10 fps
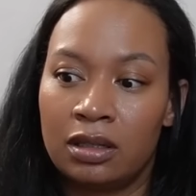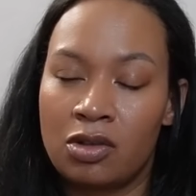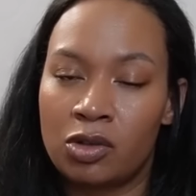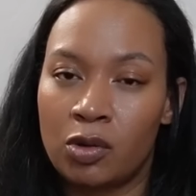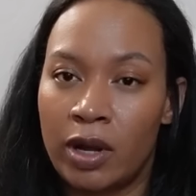
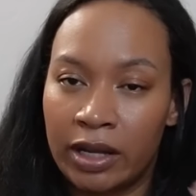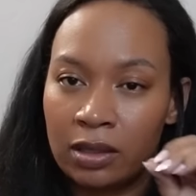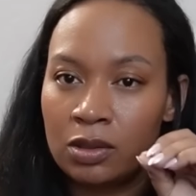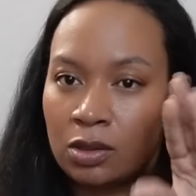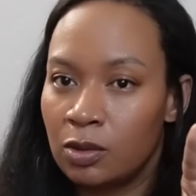so I
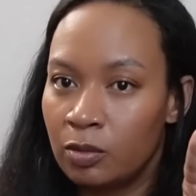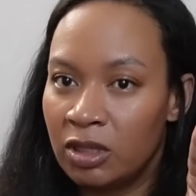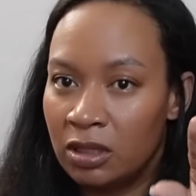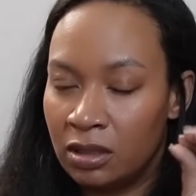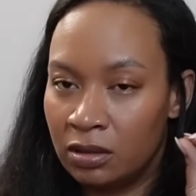can zoom
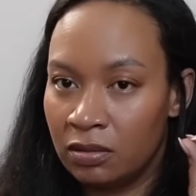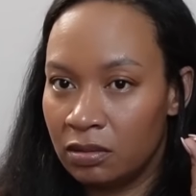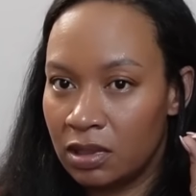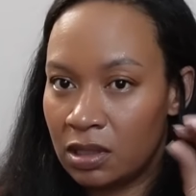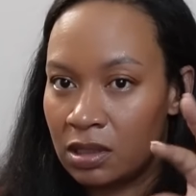in
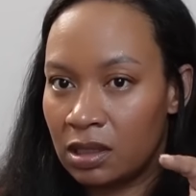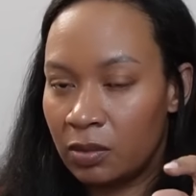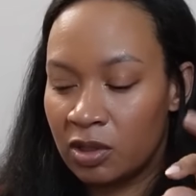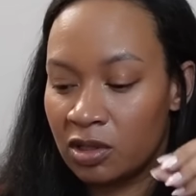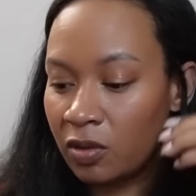and see
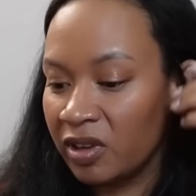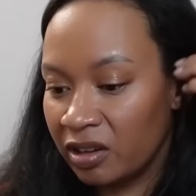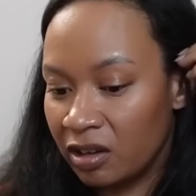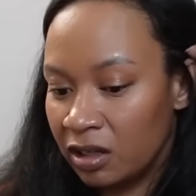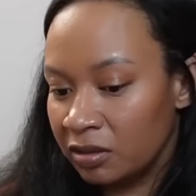what's going
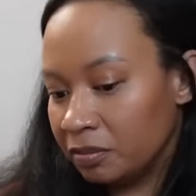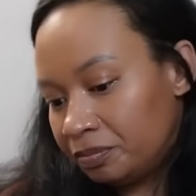on.